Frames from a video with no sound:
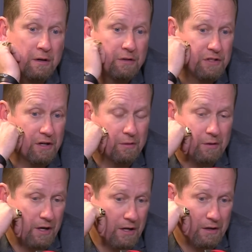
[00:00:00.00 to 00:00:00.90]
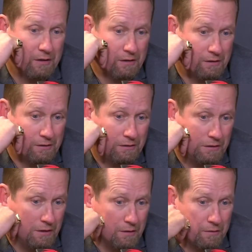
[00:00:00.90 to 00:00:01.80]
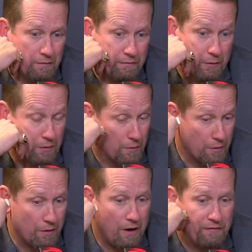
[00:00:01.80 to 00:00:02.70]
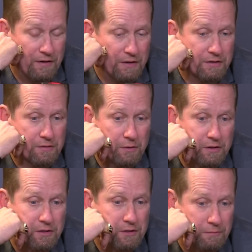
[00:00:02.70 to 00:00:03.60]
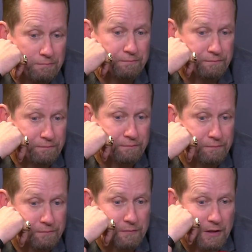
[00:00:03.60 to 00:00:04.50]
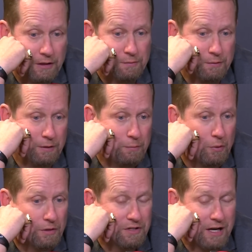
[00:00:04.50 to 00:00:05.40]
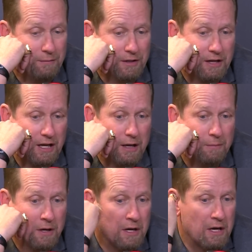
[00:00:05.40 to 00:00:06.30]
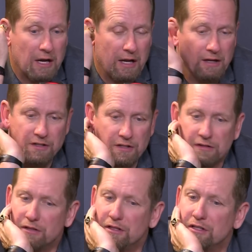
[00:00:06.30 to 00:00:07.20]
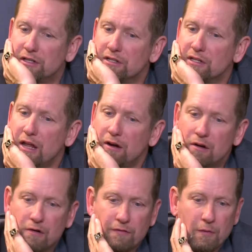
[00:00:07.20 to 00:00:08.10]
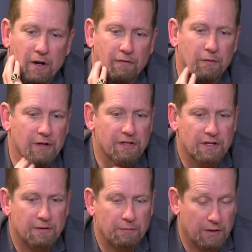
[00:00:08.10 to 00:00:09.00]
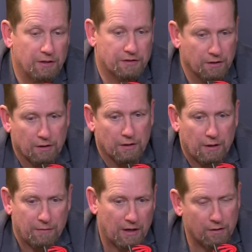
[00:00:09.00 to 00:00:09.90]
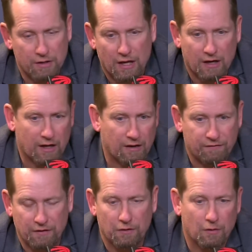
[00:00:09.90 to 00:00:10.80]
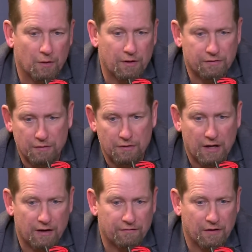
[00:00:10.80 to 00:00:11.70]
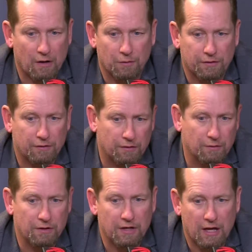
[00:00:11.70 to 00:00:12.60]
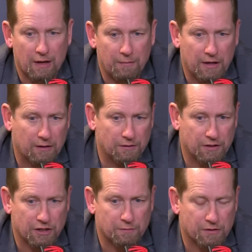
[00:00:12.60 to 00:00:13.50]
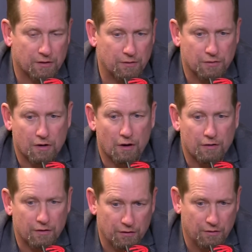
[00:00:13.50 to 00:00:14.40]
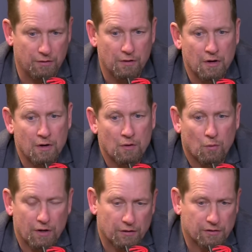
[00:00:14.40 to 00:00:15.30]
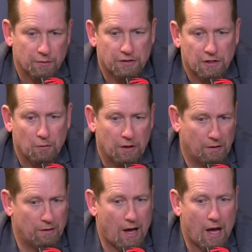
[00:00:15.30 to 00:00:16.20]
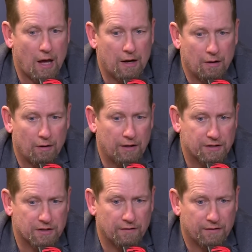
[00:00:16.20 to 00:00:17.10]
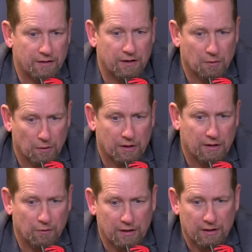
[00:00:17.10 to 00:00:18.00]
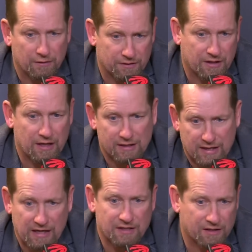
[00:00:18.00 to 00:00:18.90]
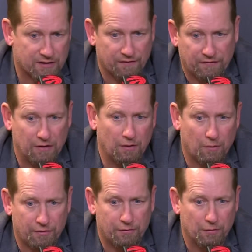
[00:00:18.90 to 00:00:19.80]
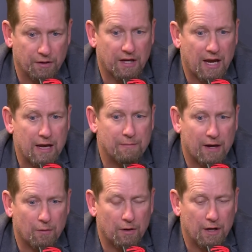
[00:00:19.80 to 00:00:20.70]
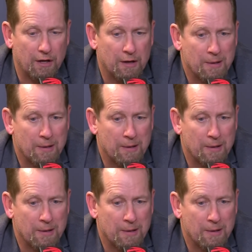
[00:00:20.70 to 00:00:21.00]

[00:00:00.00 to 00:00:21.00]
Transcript: generating, you know, fourth quarter offense, which is a pretty important time of the game. And it just, I don't know, for whatever reason, but it's good. I mean, I know you got to kind of feel your way through. You got to figure out what they're doing. You got to make your adjustments on who's guarding who, what you're switching, what you're not, and all that stuff. And I think we you know, it kind of takes us to feel through the game that way.